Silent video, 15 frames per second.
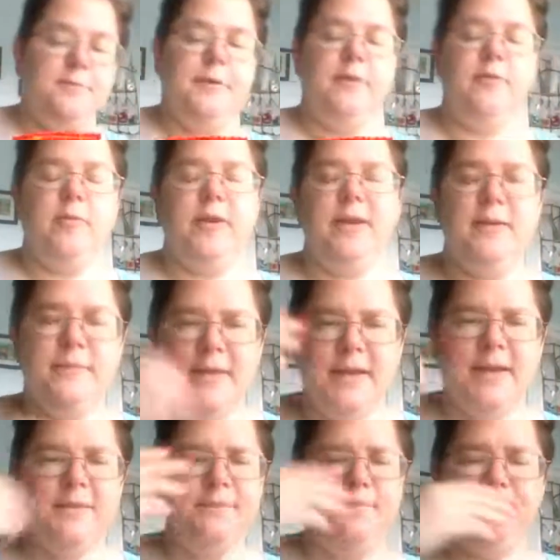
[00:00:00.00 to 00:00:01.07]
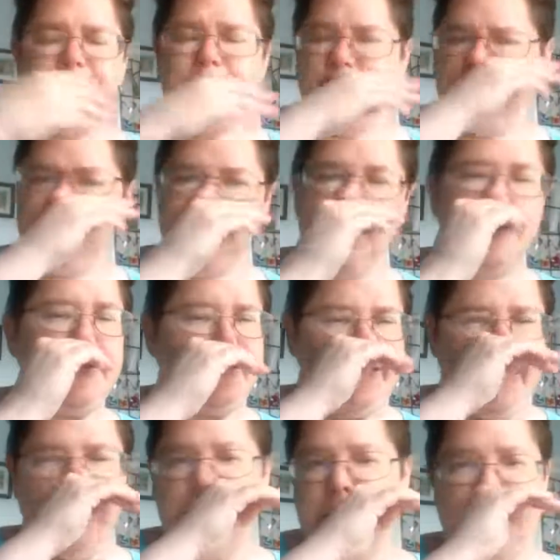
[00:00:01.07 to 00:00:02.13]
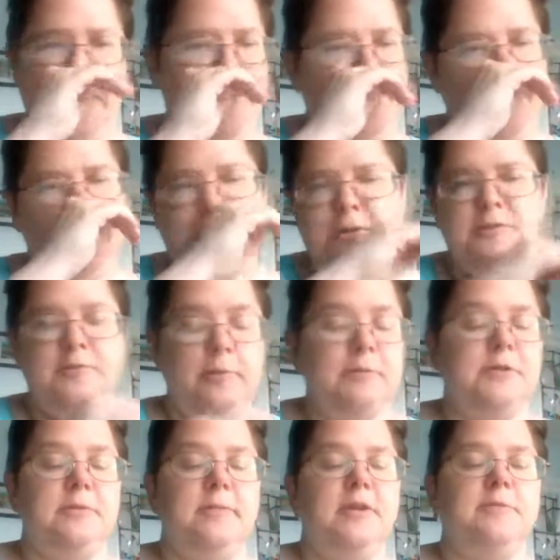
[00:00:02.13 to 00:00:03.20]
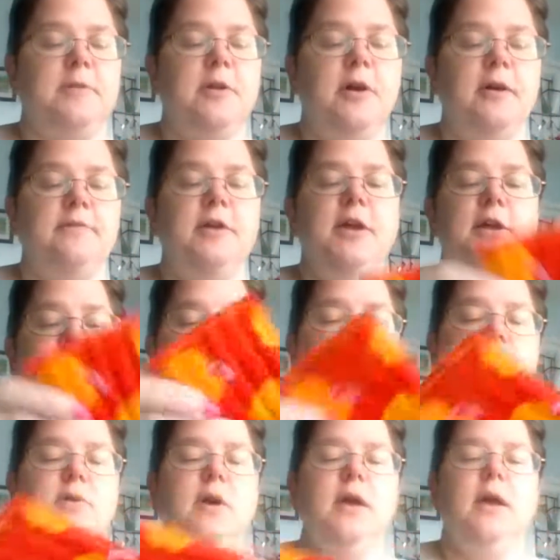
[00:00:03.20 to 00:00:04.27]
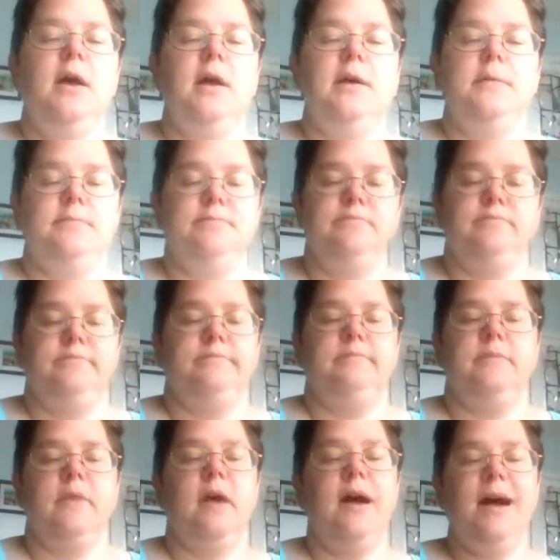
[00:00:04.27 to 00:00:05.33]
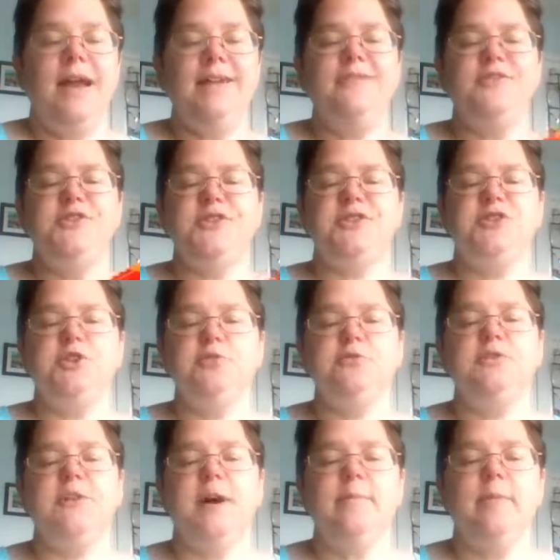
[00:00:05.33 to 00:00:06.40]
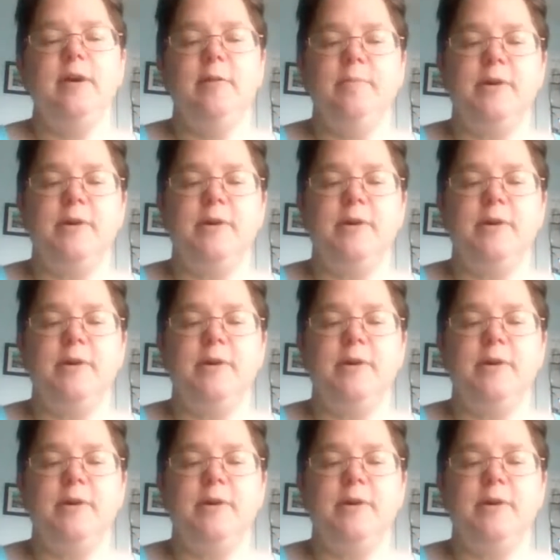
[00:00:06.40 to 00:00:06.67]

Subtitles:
me, everybody. I've got a sinus thing going on. My nose drips and makes me cough. So I have just used up a